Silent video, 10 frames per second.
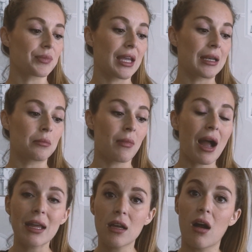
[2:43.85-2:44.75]
In
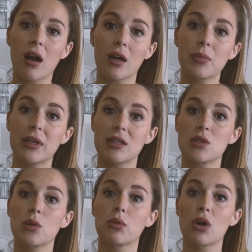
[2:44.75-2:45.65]
my car, because
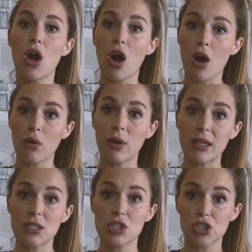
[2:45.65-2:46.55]
we were
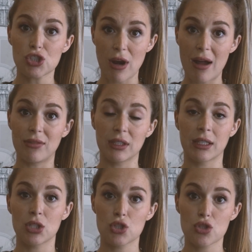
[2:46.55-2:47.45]
always
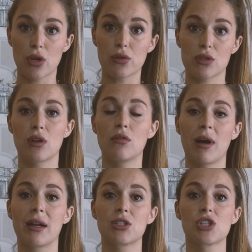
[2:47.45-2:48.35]
traveling so
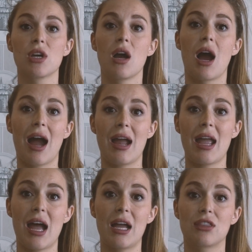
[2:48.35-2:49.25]
much, I
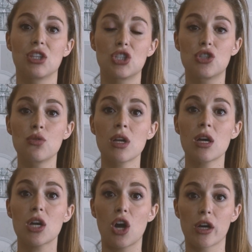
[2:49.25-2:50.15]
had the
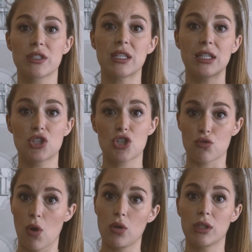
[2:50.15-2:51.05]
Doona car seat
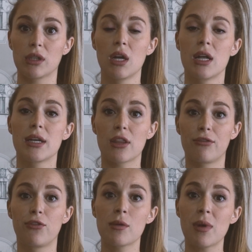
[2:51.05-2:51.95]
stroller. Now the
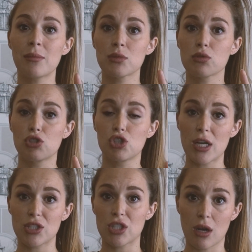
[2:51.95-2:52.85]
four moms was
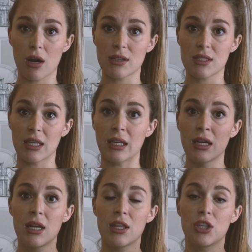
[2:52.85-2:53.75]
just a car seat.
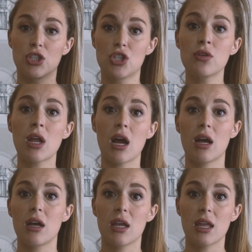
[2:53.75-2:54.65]
The
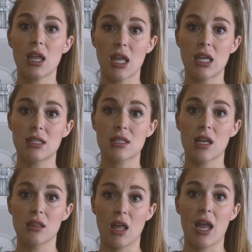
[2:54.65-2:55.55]
Doona is
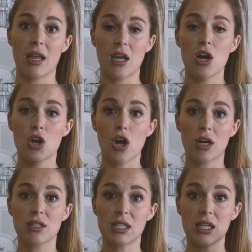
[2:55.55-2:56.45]
like
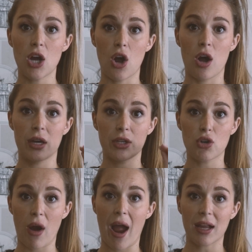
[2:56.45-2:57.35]
car seat on
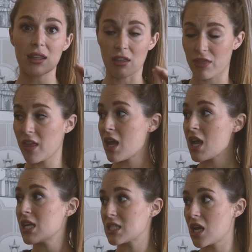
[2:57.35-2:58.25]
crack. The
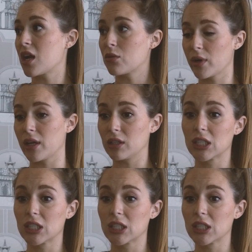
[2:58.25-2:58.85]
thing is unreal.